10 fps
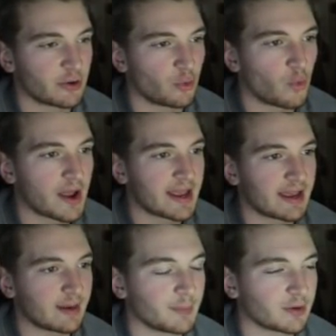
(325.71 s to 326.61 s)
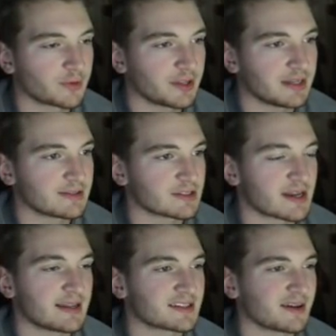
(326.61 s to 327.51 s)
going way in, but really it just
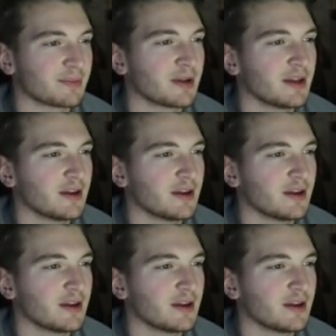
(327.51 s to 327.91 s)
ends up